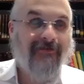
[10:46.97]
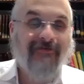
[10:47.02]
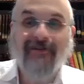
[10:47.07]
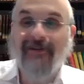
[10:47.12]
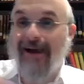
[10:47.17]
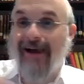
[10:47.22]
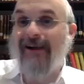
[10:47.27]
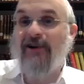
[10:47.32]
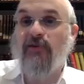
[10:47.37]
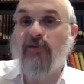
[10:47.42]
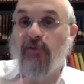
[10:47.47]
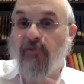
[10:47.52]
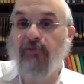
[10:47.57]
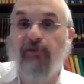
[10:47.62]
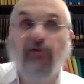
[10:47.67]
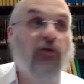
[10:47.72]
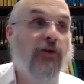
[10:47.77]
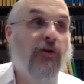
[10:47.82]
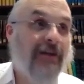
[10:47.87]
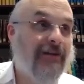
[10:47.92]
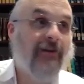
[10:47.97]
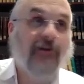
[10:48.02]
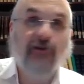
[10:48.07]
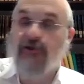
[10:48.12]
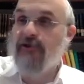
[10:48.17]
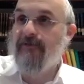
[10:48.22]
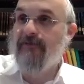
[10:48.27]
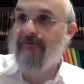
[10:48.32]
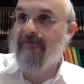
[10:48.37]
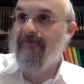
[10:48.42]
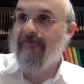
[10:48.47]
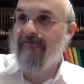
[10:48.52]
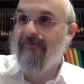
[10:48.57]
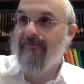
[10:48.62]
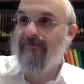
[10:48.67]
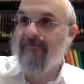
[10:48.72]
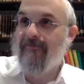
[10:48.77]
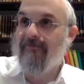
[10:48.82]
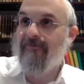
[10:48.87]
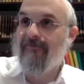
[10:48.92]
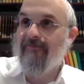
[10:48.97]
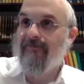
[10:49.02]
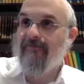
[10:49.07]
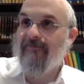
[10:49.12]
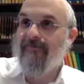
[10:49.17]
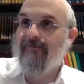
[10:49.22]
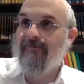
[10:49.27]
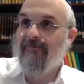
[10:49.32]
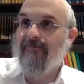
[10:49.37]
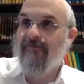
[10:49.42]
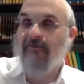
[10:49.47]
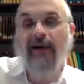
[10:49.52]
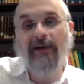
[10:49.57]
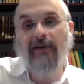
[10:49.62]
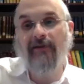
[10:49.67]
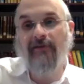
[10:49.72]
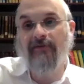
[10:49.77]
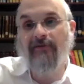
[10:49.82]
the actual, before Kiddush. Right?